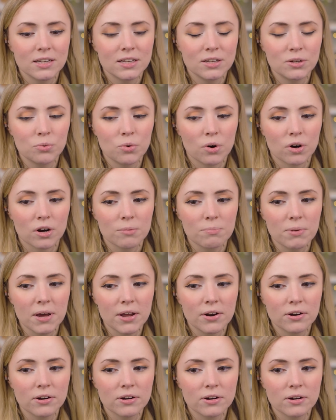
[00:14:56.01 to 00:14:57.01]
who wore it
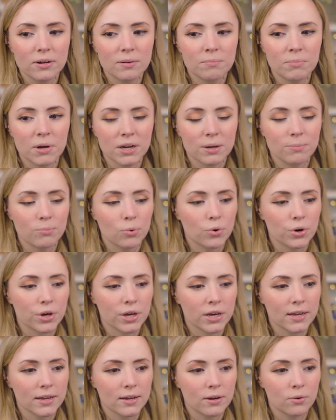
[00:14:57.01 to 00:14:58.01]
better? Bunny
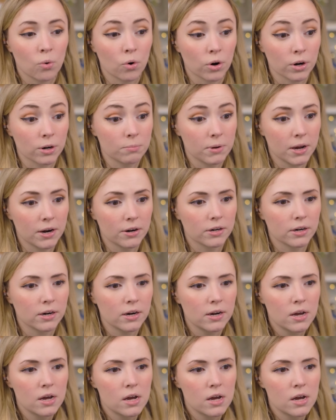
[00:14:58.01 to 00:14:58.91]
Boy wore it better.